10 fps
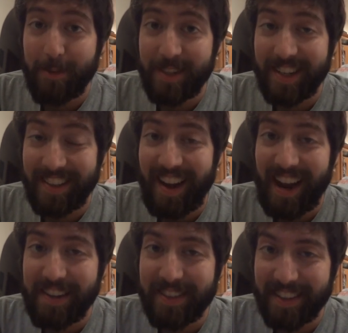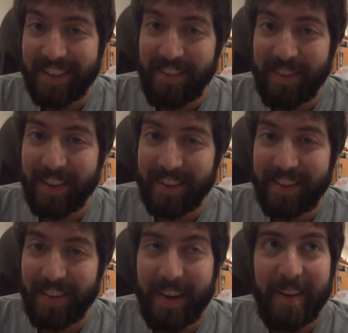appreciate the Hives, I think I feel like
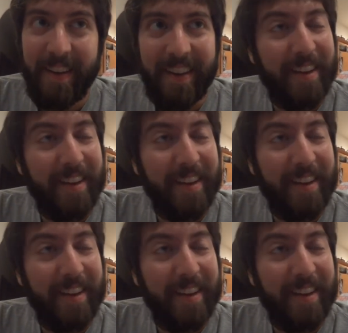Glen.